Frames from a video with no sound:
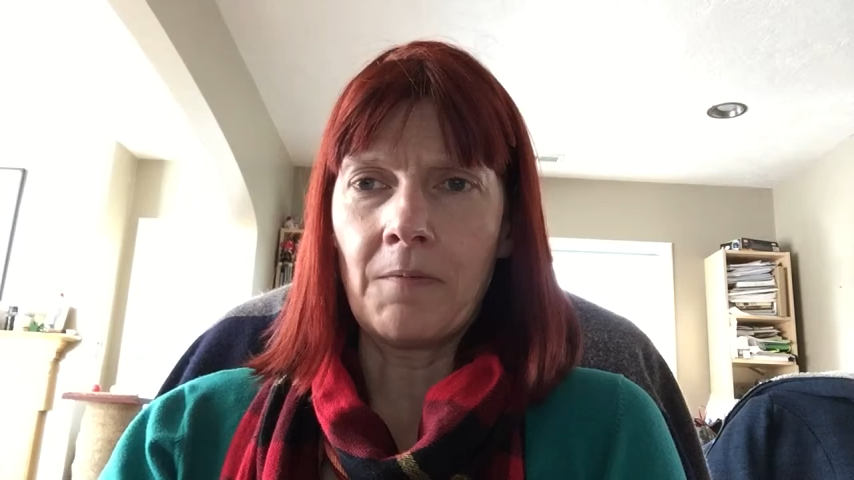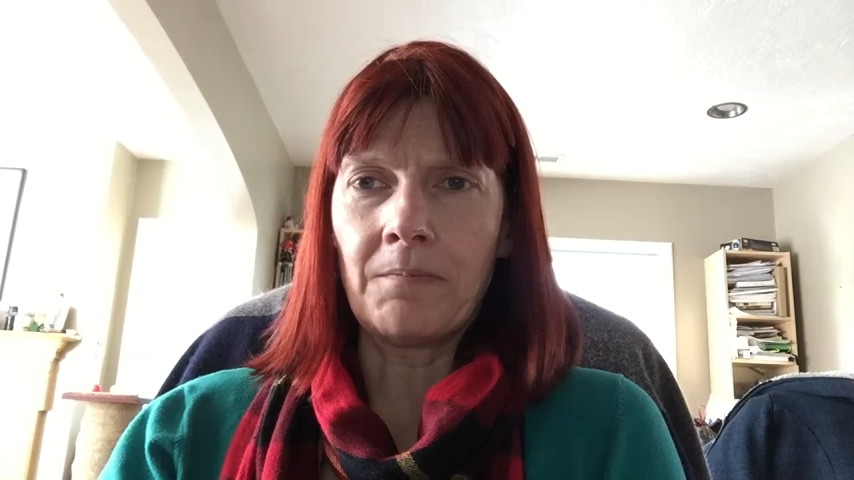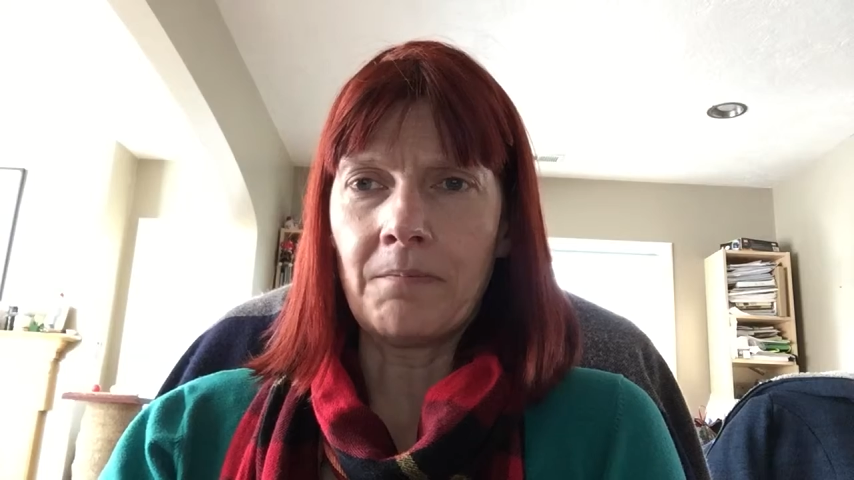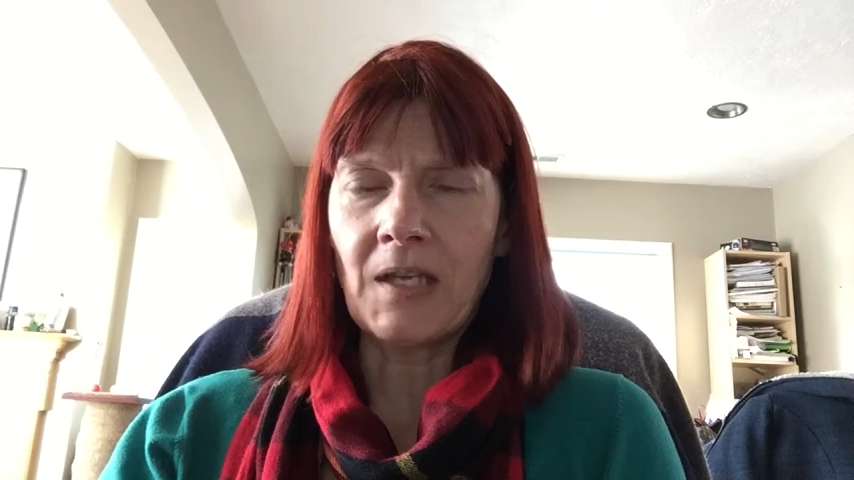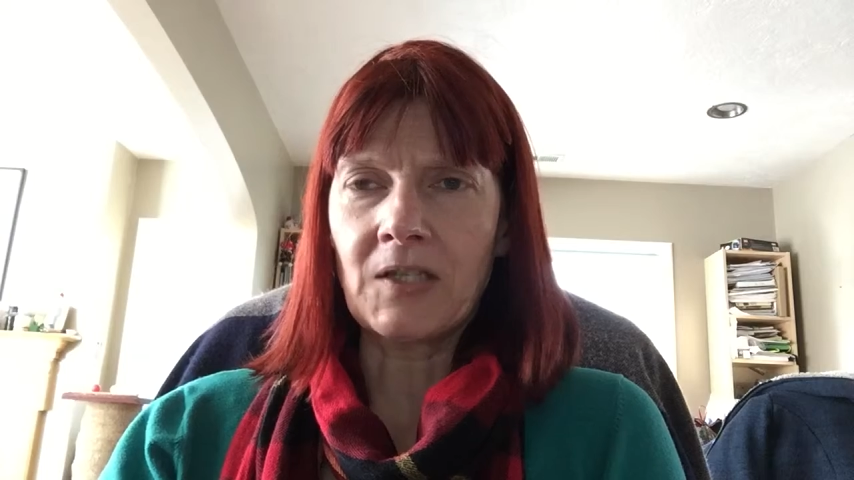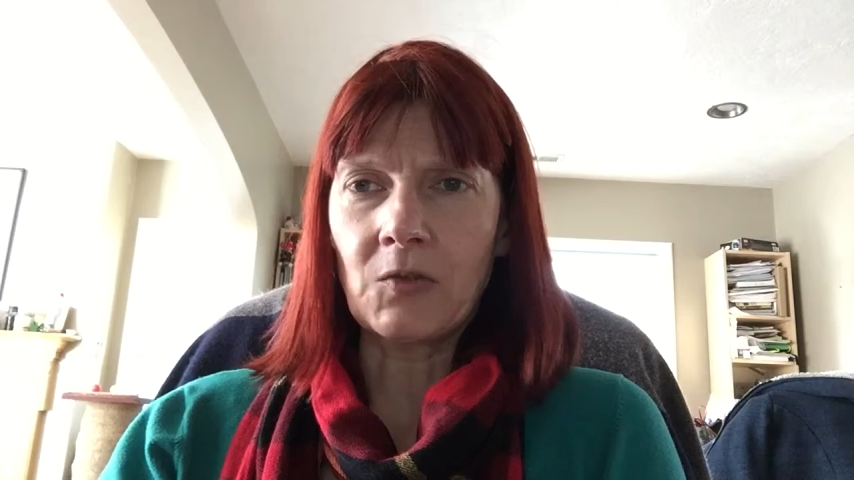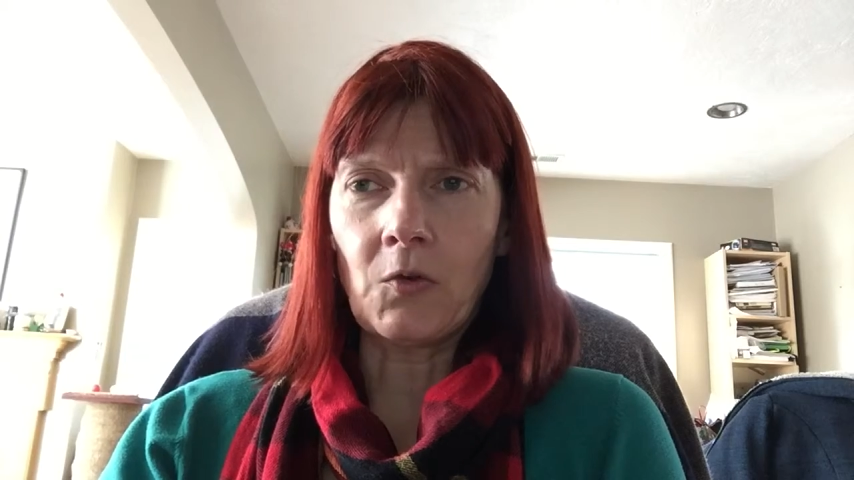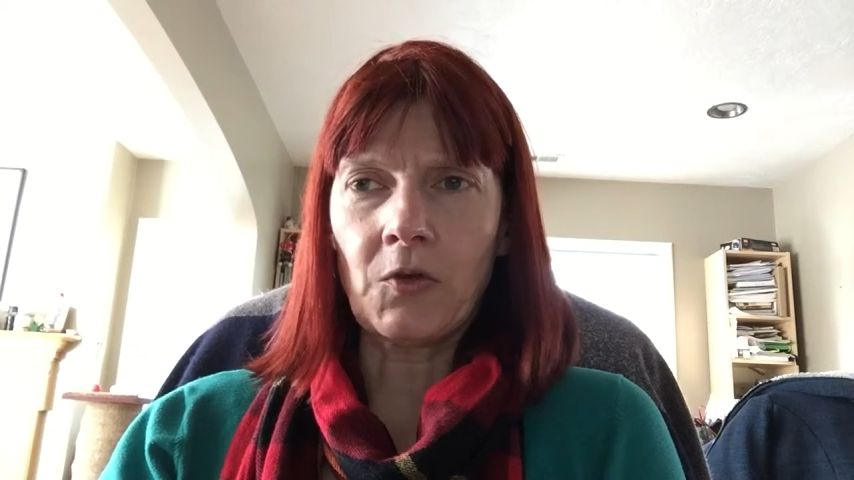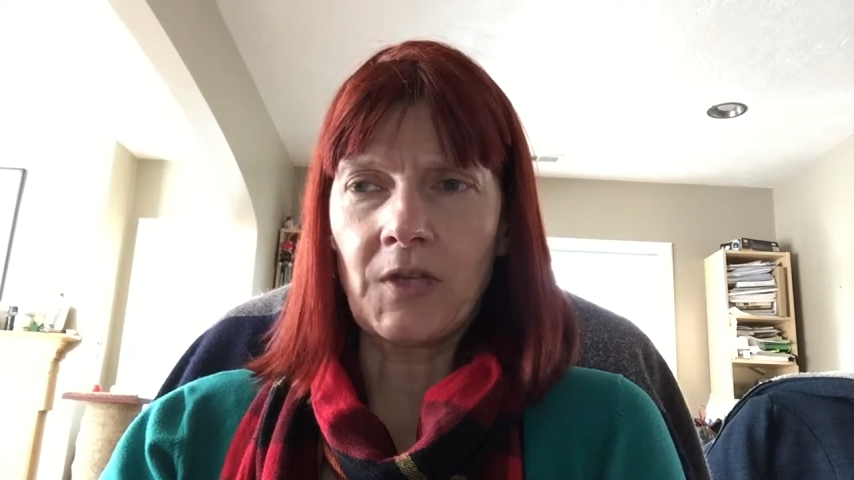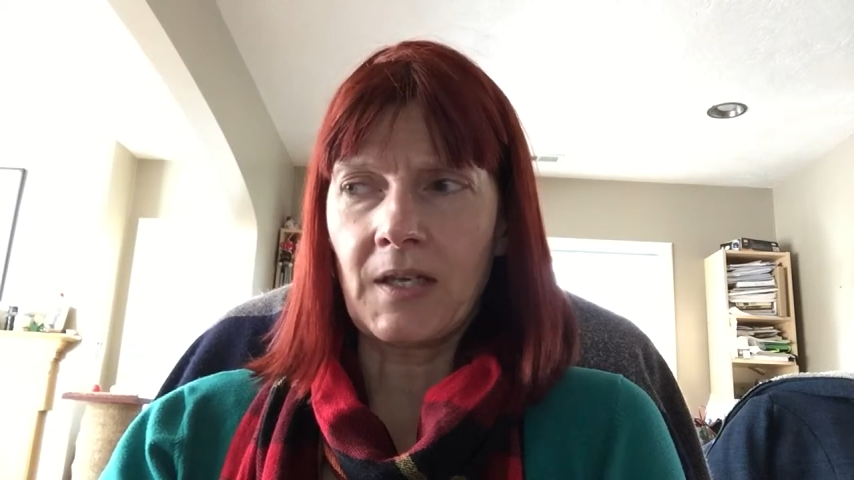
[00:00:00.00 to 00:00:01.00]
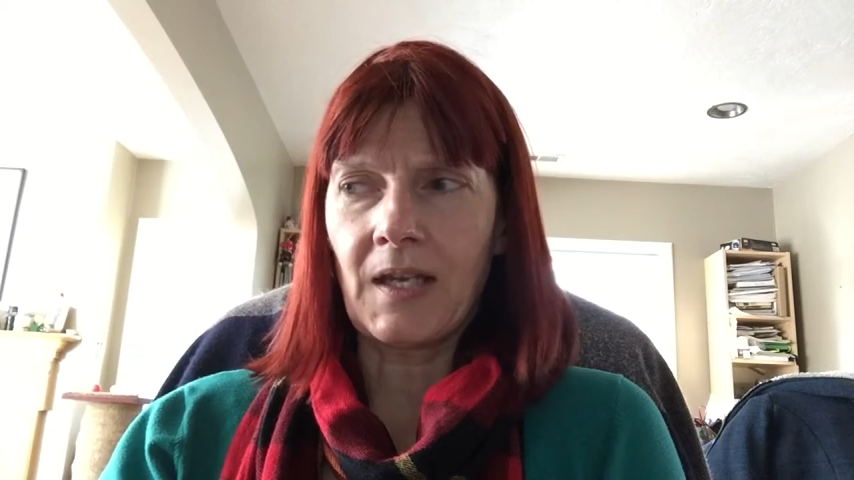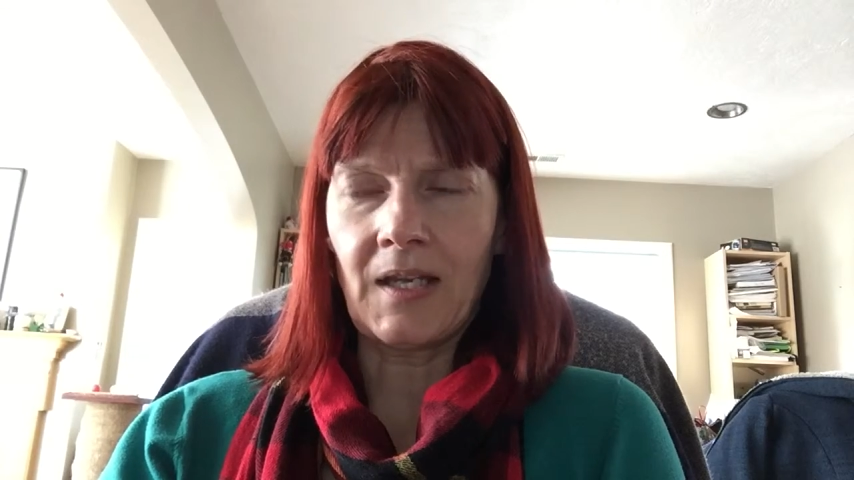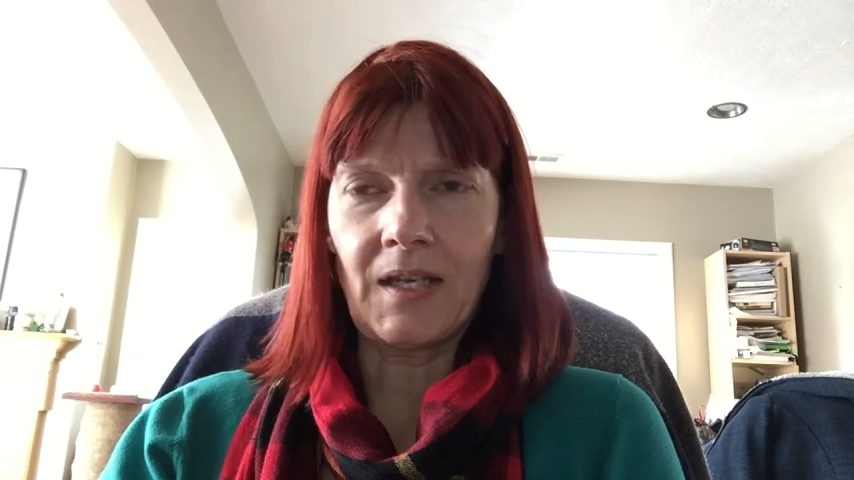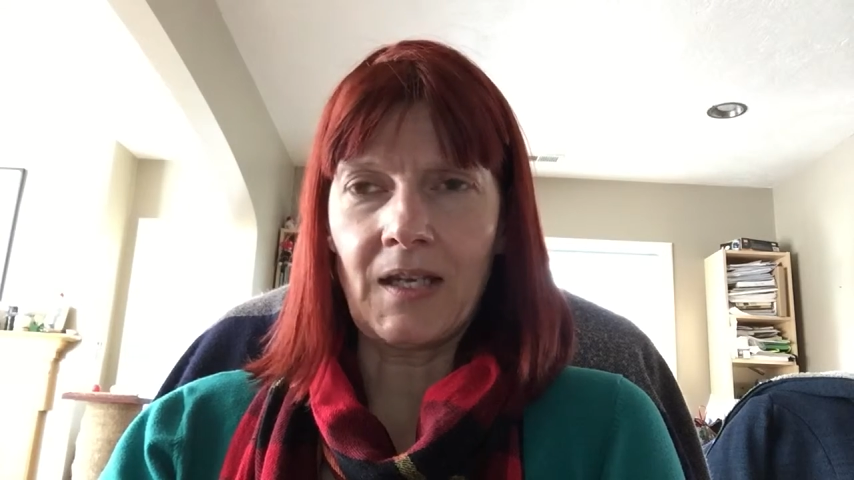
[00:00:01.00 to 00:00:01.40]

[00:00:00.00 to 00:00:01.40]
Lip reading: Make sure that it